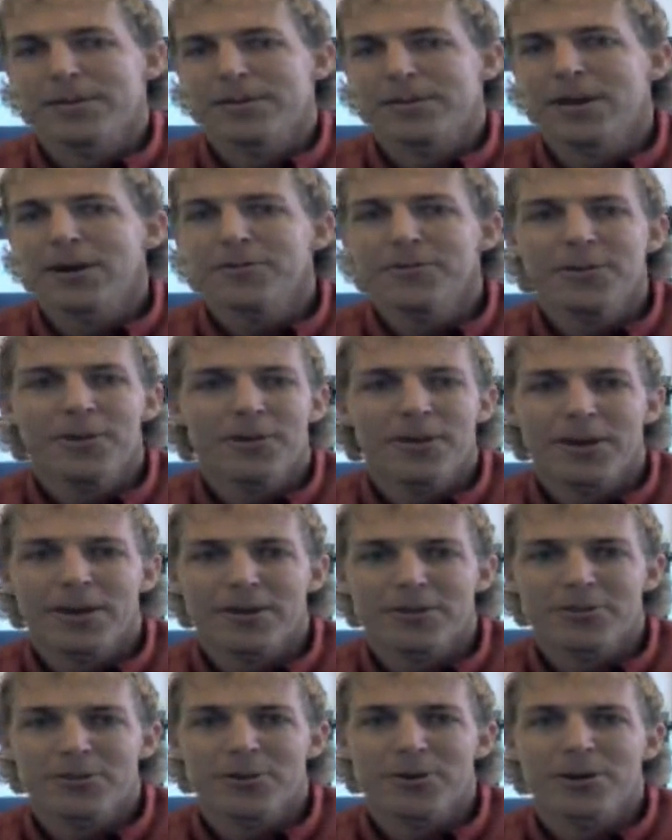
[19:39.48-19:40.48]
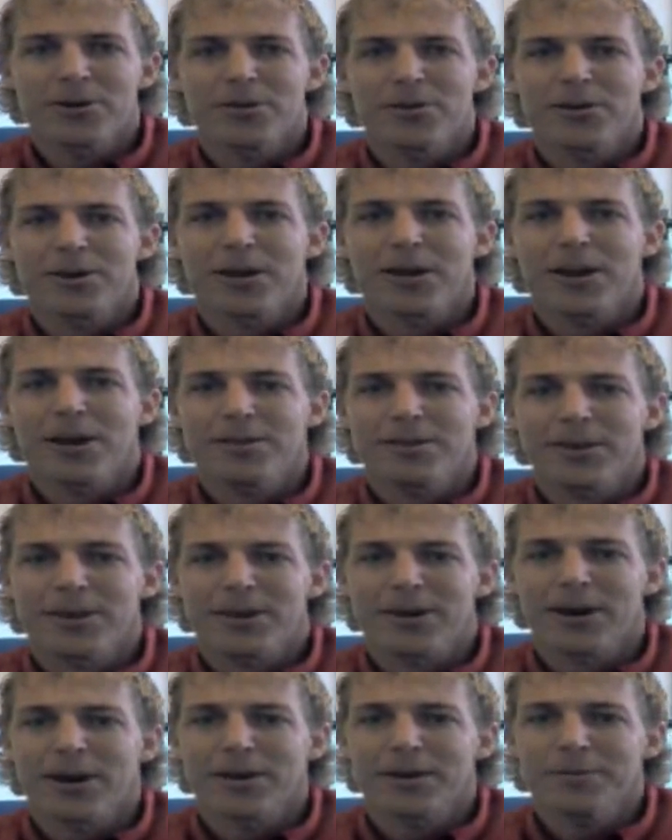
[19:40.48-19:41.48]
definitely enjoy looking at the
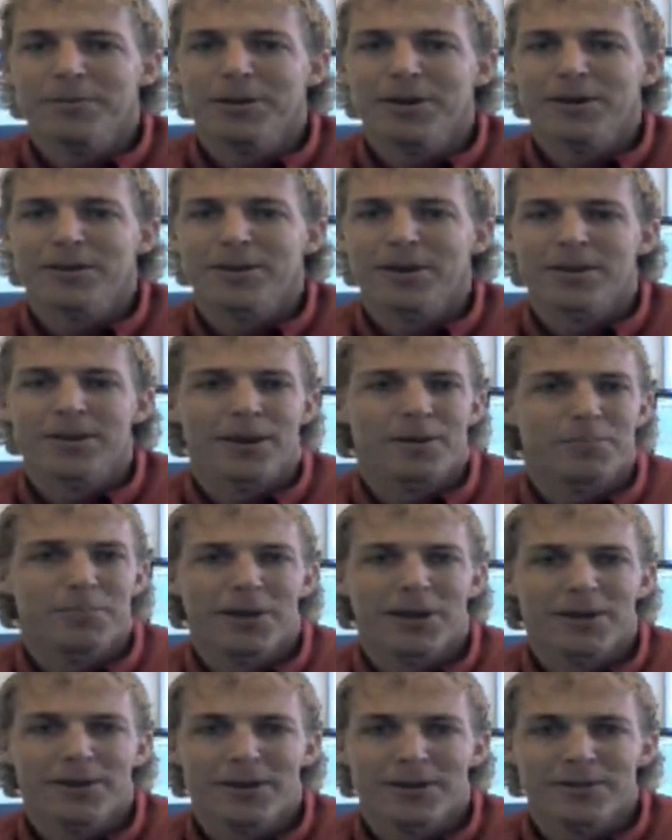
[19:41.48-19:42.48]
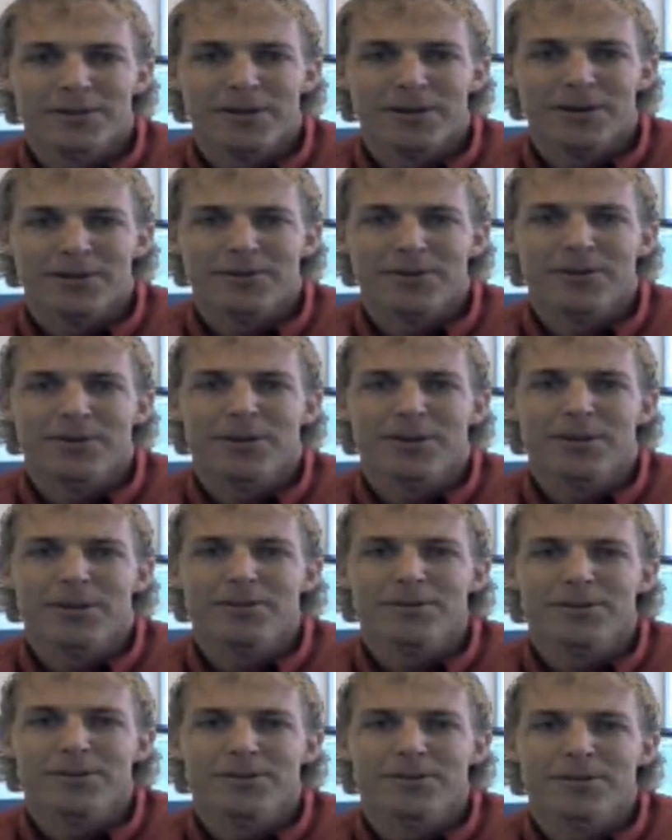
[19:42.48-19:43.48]
economy, and I plan on doing
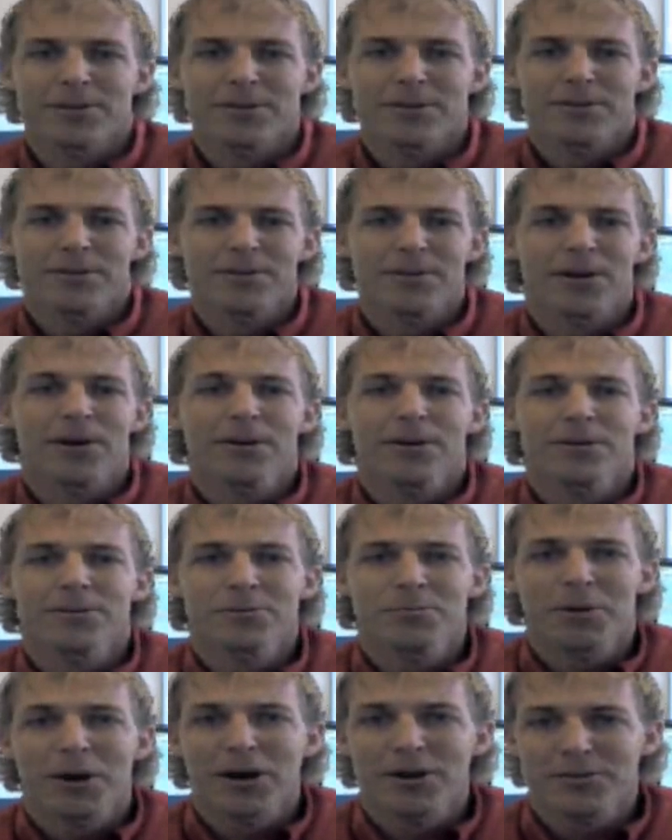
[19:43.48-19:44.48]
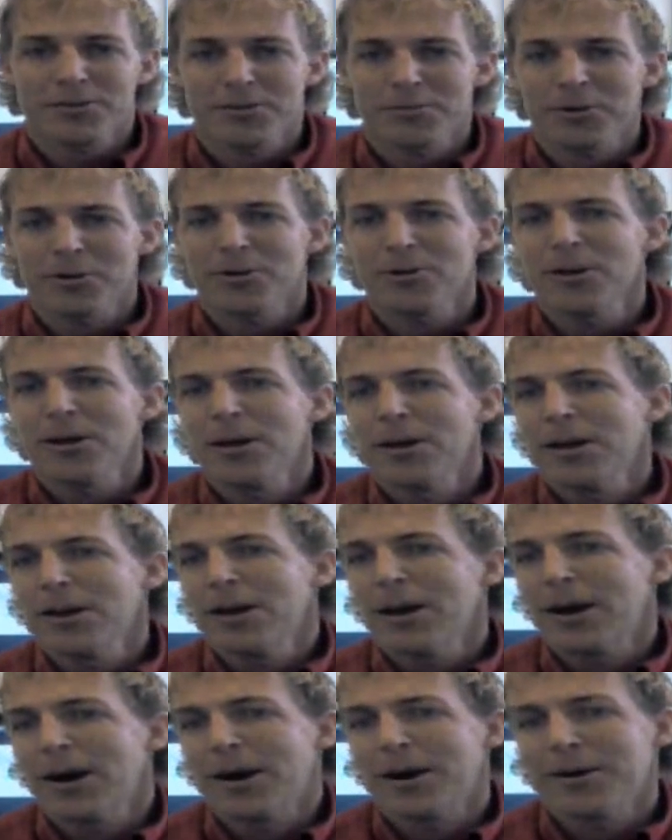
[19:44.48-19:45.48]
this as long as possible.
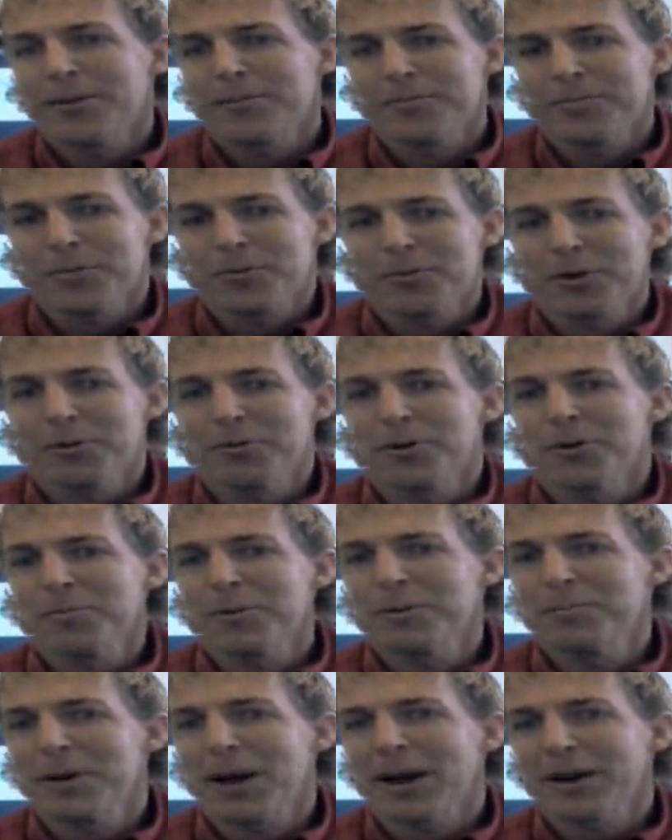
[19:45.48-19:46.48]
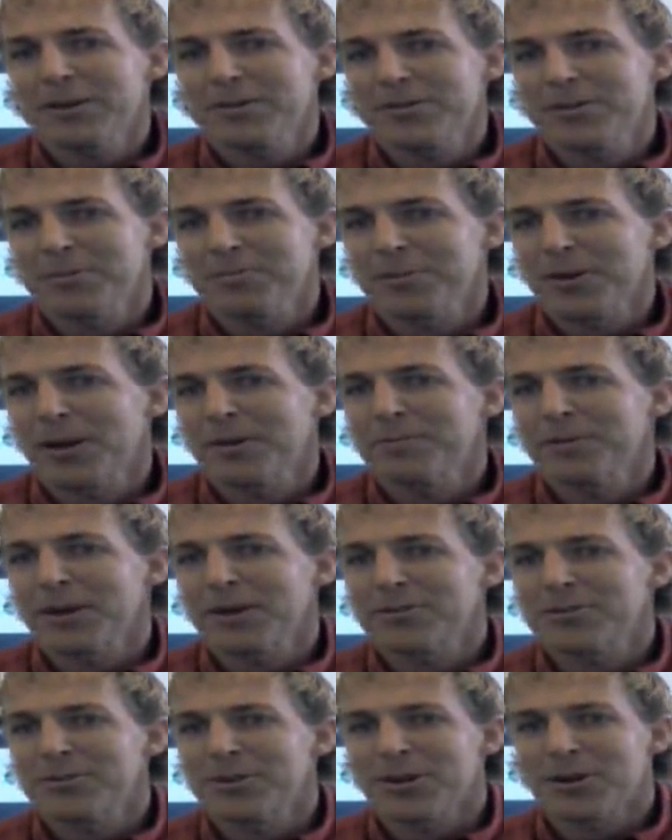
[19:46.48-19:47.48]
We will be back sometime
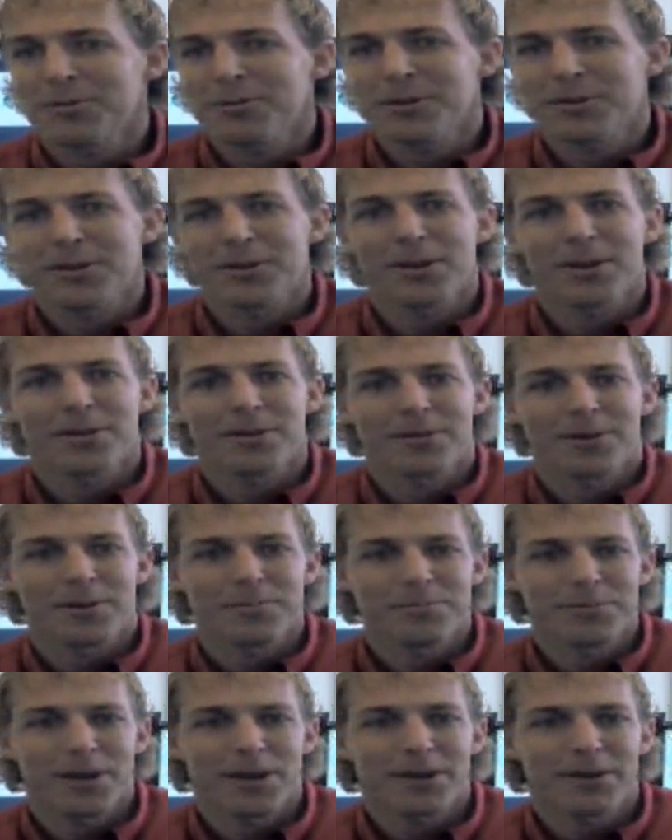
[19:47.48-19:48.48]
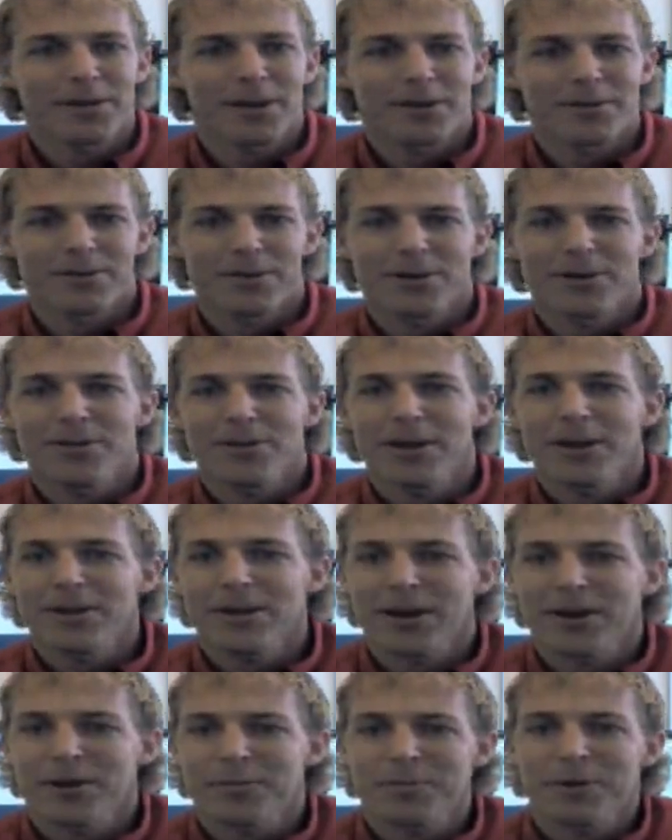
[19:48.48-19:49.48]
next year with another update. Until then,
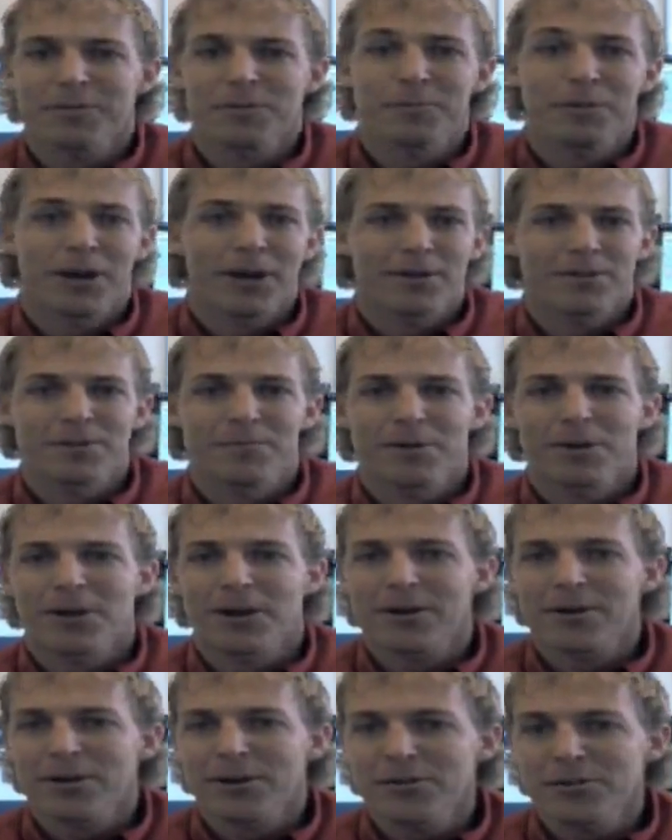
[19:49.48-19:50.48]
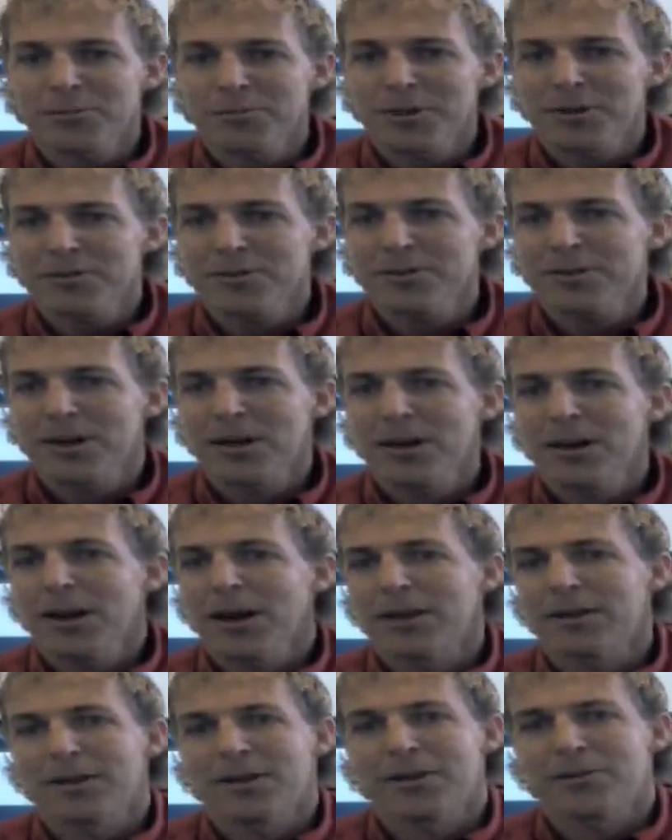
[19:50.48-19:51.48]
I hope everybody has a Merry Christmas
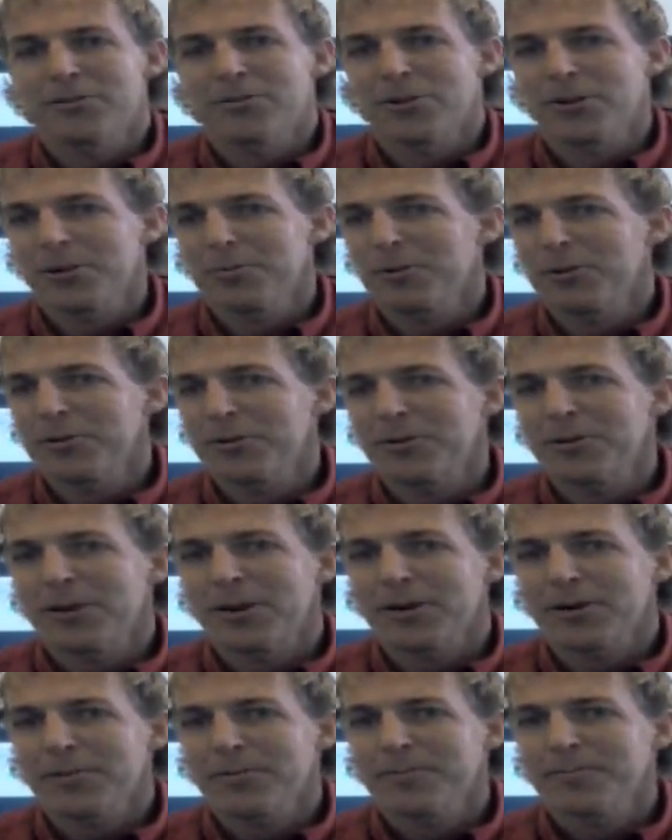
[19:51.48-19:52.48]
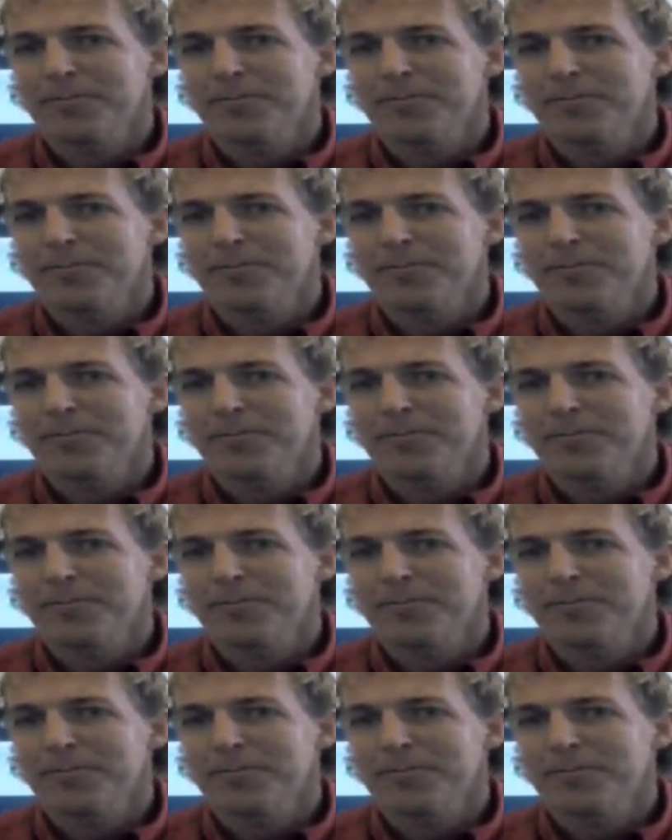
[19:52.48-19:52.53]
and an enjoyable New Year.